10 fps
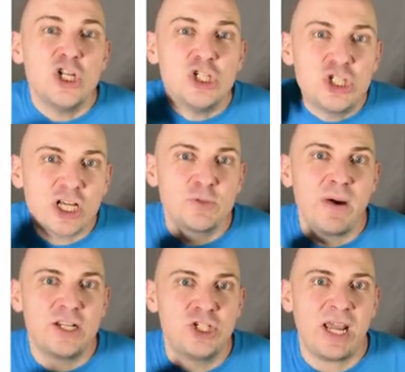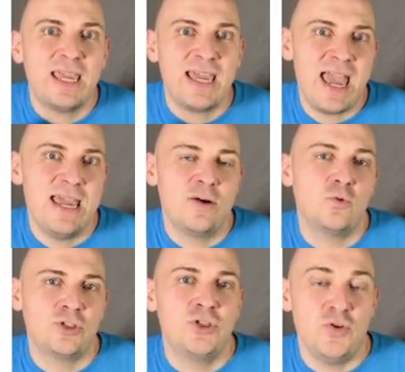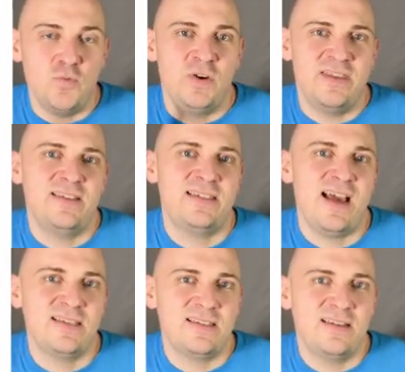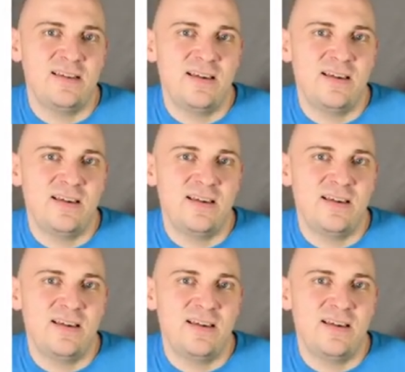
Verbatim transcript: just by checking a equals 2 with this test.